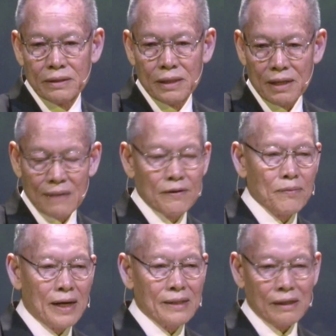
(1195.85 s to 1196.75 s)
the love
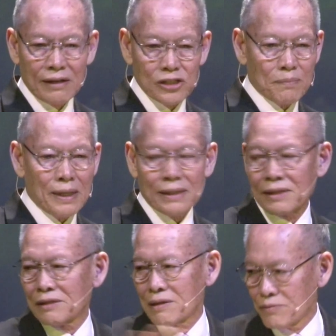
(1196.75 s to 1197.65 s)
of God, the grace of God
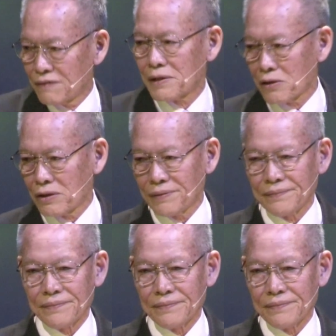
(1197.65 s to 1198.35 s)
doesn't remove the law.